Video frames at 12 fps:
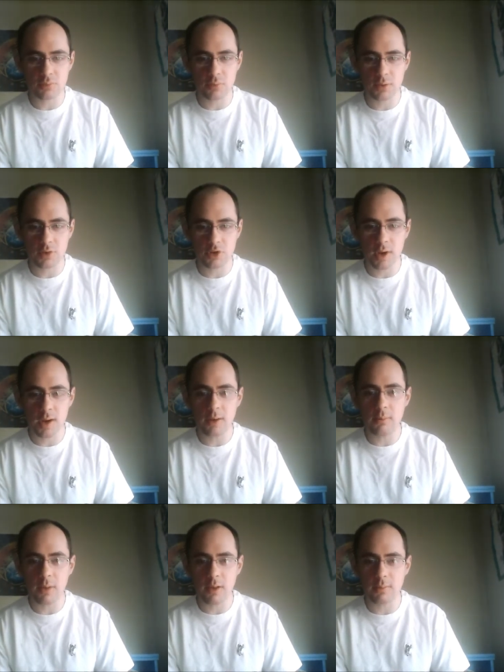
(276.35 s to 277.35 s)
which kind
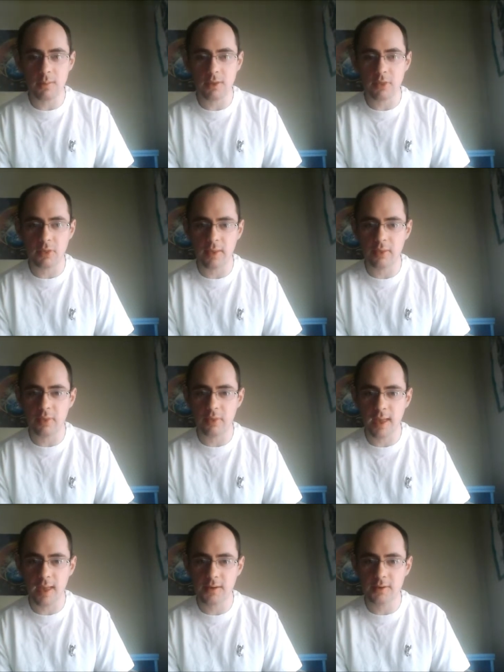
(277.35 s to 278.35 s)
of makes me think
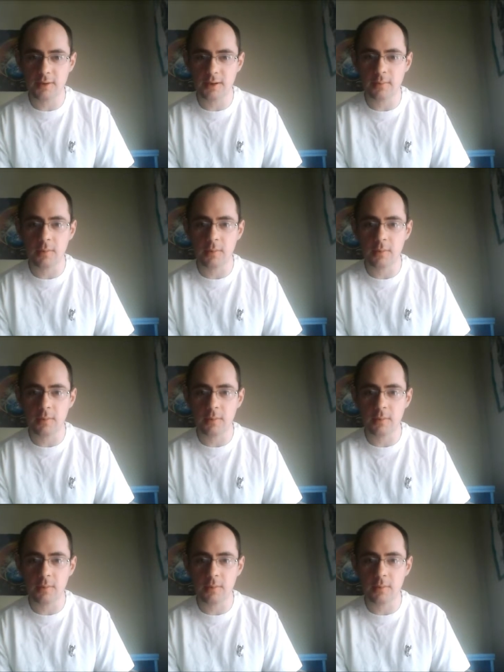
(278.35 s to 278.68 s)
that